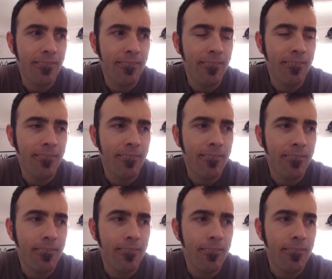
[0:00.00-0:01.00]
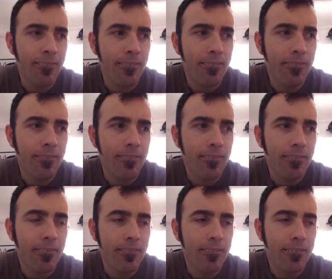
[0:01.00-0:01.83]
Nothing is said.